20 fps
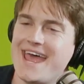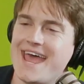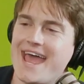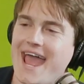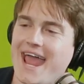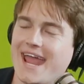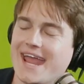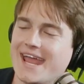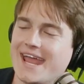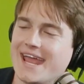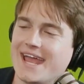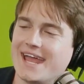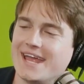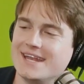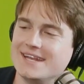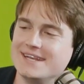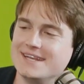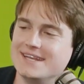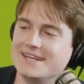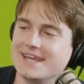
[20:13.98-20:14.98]

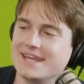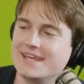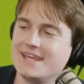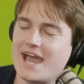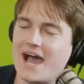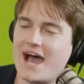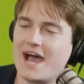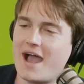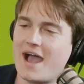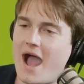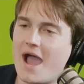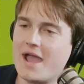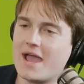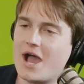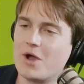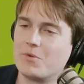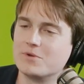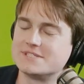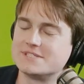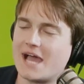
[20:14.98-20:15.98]
And yeah, I
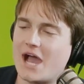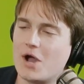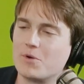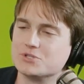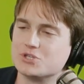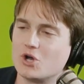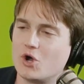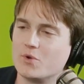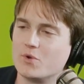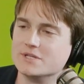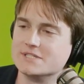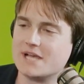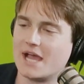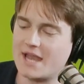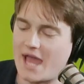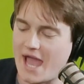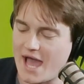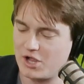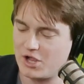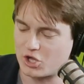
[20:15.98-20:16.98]
would say I was always, and
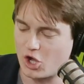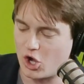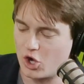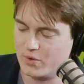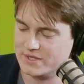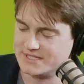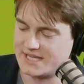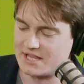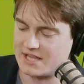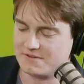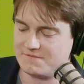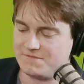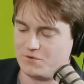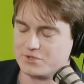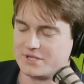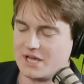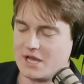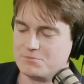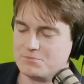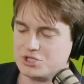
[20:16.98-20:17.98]
Alec always had a
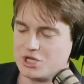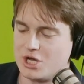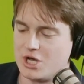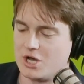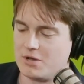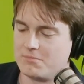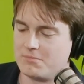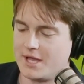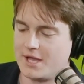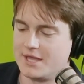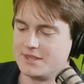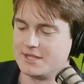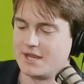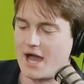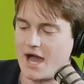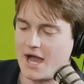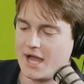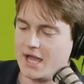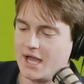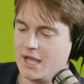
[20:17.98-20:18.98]
full-time job. And then
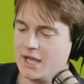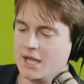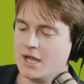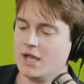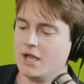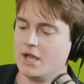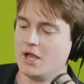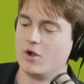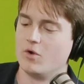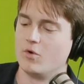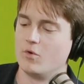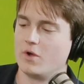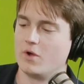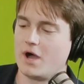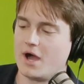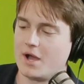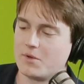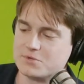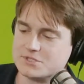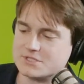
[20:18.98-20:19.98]
I
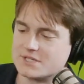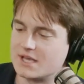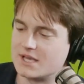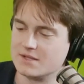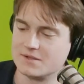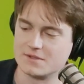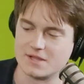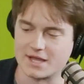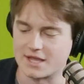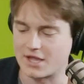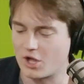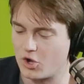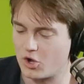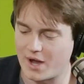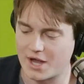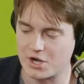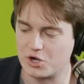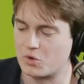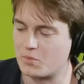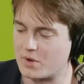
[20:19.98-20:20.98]
was like, oh, I
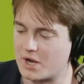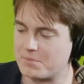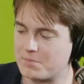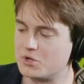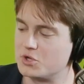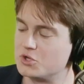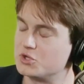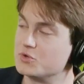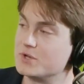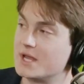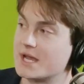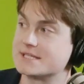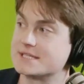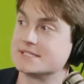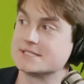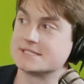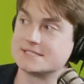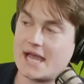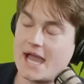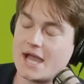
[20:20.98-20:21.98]
don't know what I'm going to do next
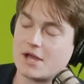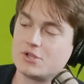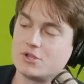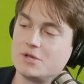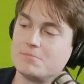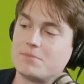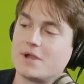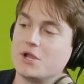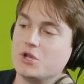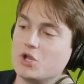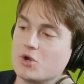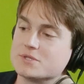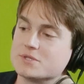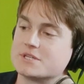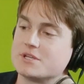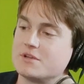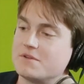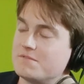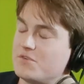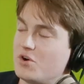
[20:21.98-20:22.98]
exactly, but I know it's
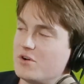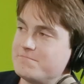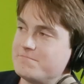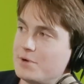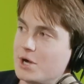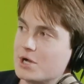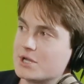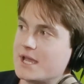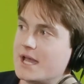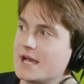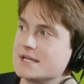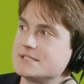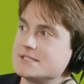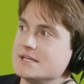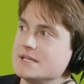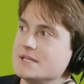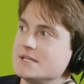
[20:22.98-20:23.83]
going to involve podcasting.